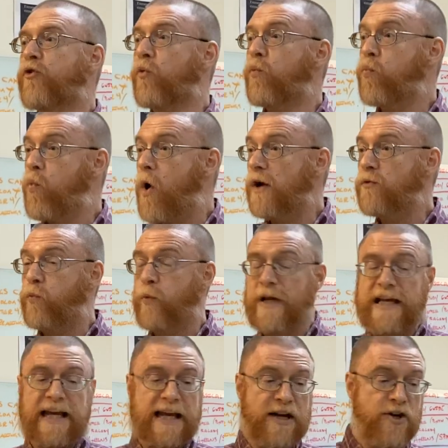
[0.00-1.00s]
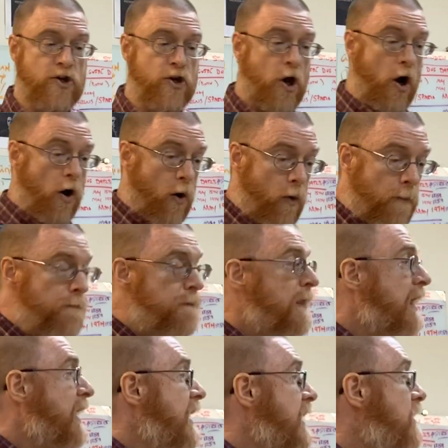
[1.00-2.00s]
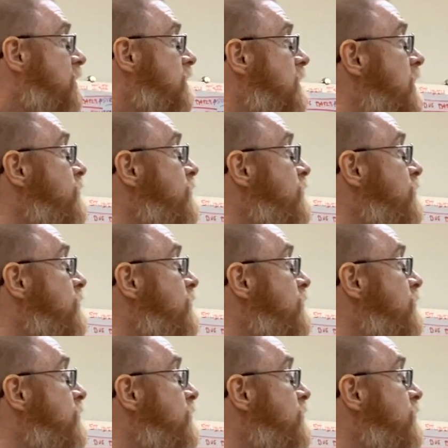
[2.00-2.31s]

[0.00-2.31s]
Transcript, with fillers: for what we can know. He's